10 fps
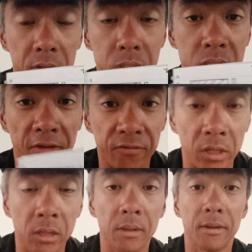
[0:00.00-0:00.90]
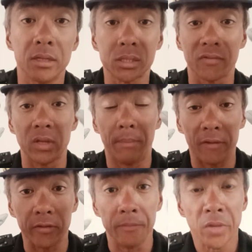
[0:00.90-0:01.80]
safety
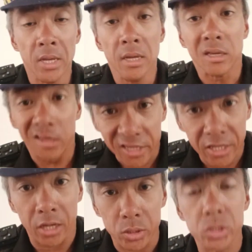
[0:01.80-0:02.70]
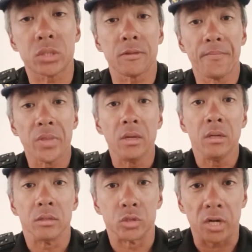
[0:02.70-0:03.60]
buffer. In case
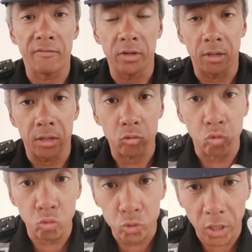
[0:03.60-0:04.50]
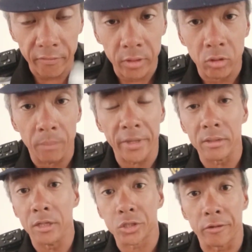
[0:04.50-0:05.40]
driver, cuckoo driver not paying
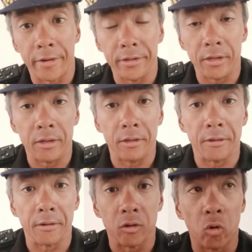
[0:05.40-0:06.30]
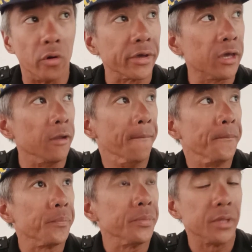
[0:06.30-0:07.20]
attention, right? They go ahead,
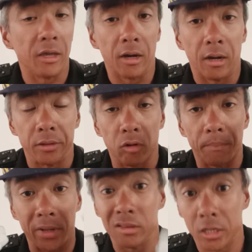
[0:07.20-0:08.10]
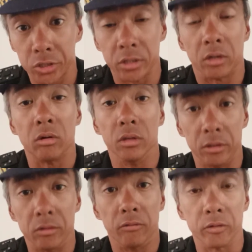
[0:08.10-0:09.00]
they are not paying attention, they are not
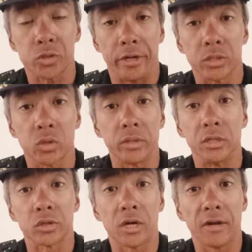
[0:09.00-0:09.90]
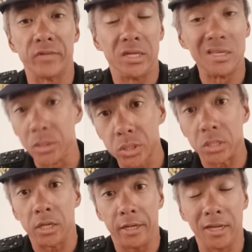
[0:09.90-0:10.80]
on the roads, right? So they drive, they didn't
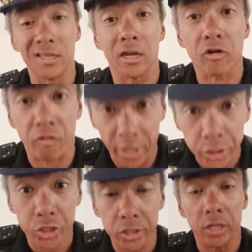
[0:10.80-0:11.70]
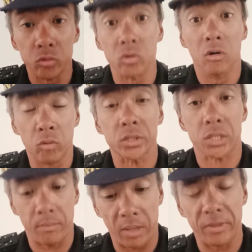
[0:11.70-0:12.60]
see, and then they crash into the work
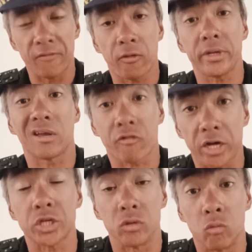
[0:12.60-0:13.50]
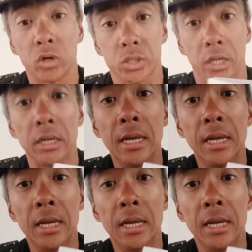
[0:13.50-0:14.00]
site. But before they crash into the work site,